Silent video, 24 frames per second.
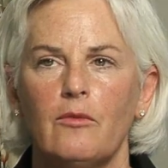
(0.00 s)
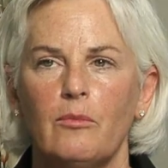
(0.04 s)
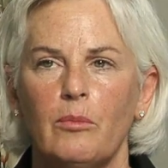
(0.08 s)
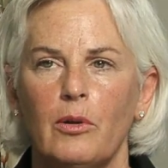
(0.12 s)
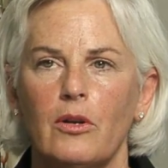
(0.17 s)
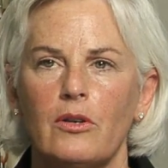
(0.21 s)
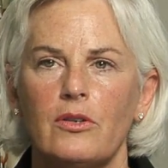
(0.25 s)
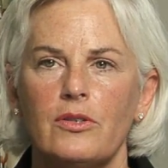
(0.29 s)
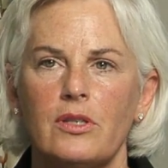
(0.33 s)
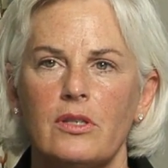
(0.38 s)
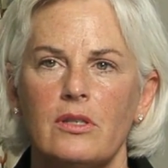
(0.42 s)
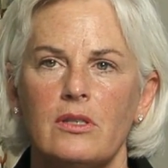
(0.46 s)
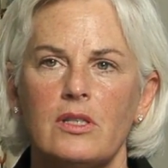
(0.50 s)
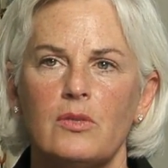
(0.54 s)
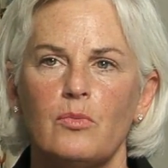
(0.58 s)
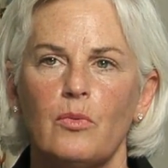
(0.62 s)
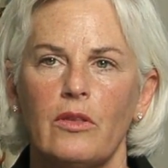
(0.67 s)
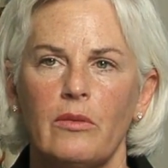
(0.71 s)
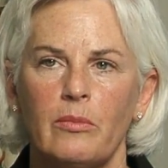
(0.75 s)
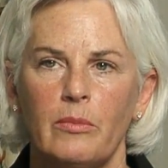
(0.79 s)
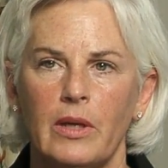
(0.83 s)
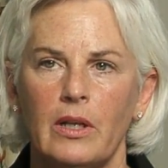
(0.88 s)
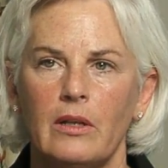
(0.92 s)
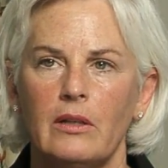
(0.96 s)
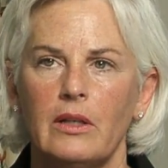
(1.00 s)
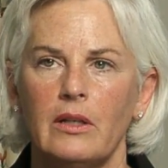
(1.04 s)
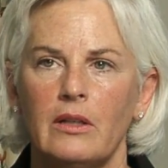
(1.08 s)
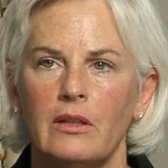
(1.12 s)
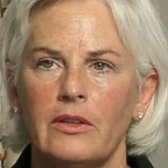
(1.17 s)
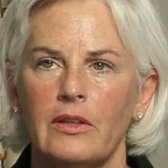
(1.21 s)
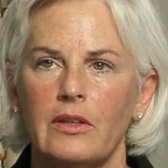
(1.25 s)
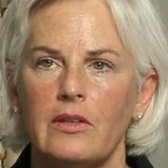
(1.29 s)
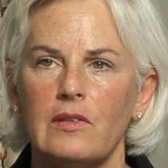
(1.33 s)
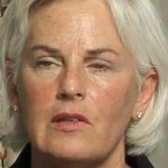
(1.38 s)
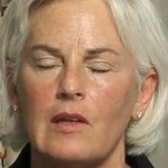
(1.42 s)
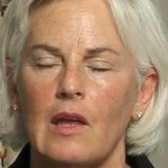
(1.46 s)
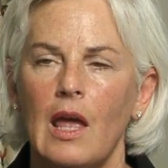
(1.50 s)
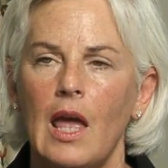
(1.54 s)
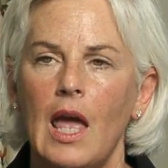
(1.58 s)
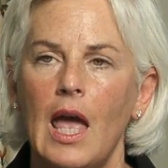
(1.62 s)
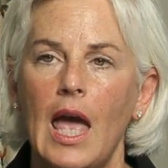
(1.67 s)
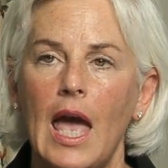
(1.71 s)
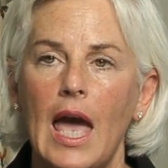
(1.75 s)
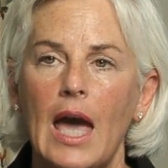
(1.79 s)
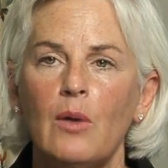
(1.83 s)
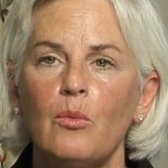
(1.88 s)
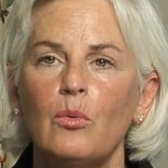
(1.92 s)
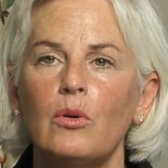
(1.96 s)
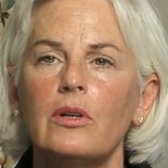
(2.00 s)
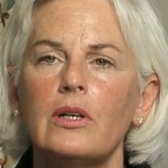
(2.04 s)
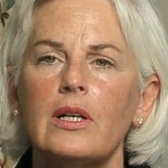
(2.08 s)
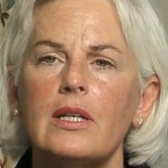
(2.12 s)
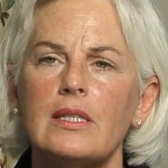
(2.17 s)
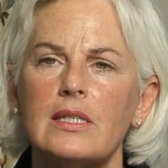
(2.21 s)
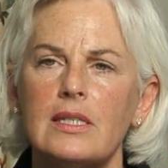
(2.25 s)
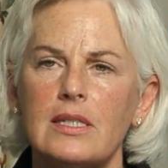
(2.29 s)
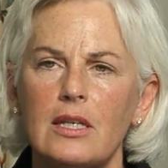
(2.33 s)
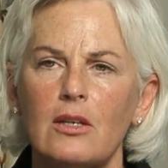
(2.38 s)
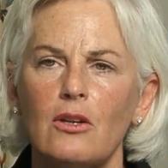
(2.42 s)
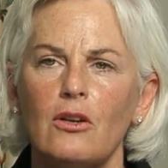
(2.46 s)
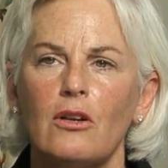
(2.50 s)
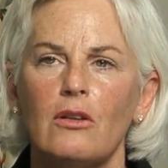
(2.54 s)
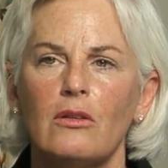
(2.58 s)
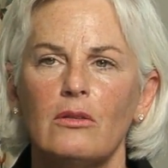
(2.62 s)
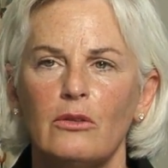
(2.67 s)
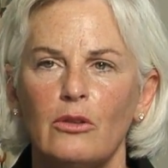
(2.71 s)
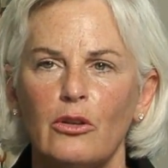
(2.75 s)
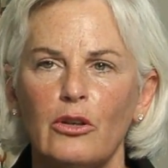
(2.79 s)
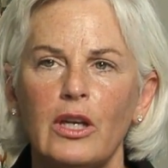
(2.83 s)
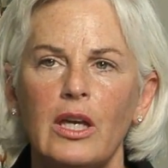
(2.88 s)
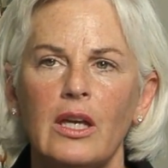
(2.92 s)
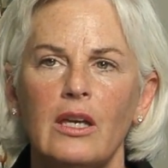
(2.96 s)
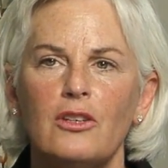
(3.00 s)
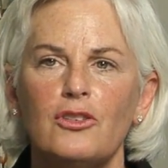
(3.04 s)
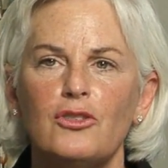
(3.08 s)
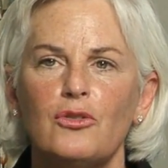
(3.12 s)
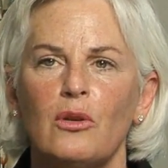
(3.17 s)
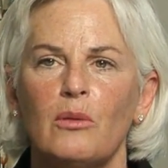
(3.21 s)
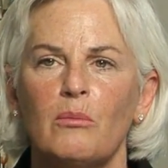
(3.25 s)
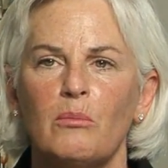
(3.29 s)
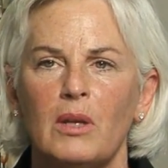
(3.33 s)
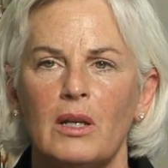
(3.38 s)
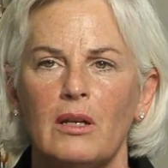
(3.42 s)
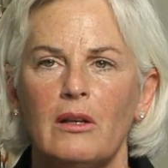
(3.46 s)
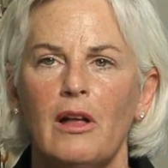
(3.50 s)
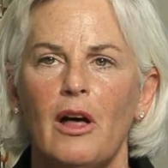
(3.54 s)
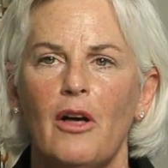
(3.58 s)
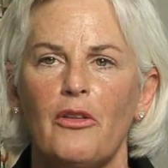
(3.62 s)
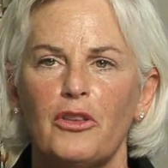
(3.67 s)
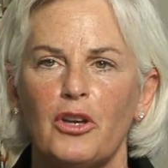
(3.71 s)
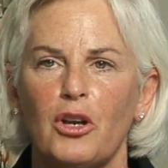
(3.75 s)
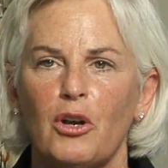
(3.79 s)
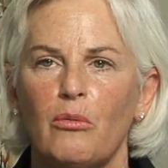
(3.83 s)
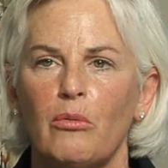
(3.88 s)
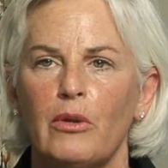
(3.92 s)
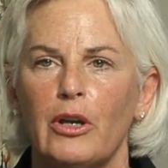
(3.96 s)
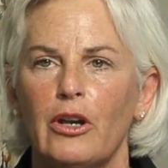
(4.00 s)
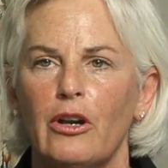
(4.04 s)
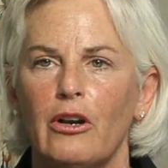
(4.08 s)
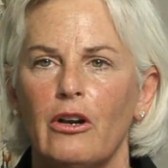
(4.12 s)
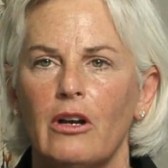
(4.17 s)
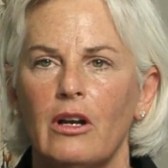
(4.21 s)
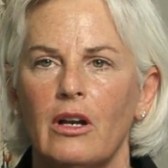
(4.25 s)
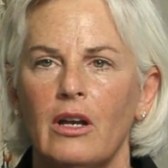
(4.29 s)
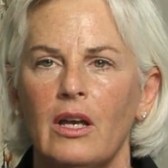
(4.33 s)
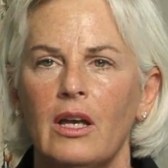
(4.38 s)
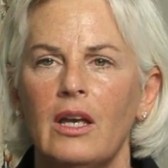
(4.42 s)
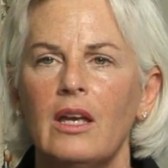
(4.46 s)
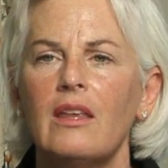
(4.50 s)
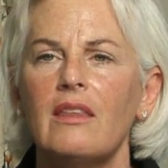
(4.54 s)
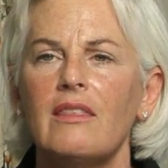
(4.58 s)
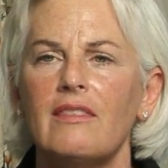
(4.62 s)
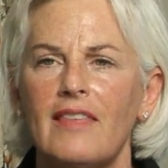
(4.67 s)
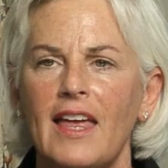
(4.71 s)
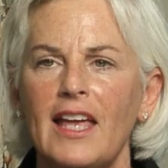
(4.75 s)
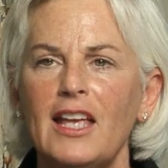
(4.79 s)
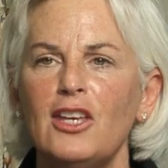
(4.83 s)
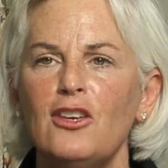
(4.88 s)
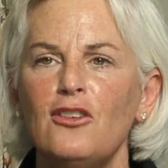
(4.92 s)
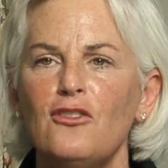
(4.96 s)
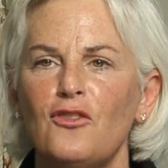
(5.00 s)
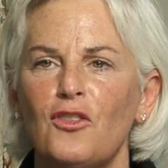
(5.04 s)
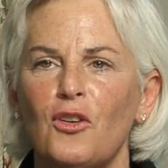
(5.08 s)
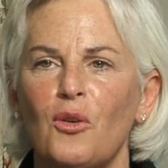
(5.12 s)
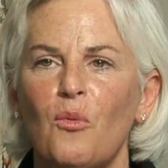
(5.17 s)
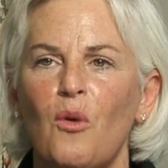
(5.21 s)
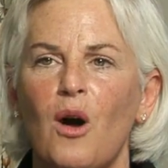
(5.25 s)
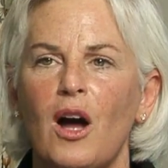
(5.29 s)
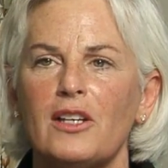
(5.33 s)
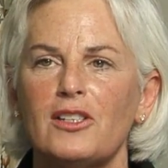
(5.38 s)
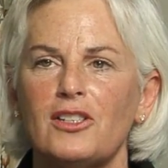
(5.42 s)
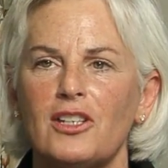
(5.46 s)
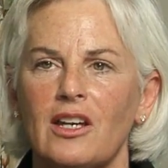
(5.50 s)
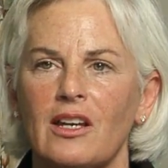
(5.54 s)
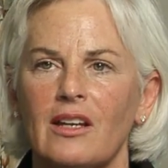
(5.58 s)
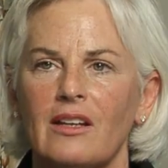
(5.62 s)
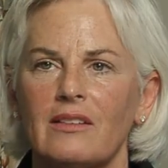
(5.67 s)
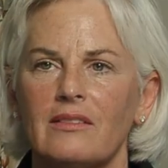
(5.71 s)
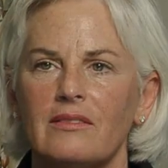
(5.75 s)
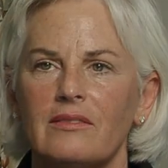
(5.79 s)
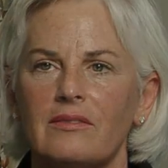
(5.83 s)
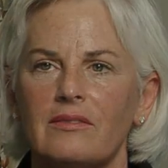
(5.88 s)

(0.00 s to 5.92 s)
of persons with mental illness and will consider looking into a mental health career. Thank you for watching.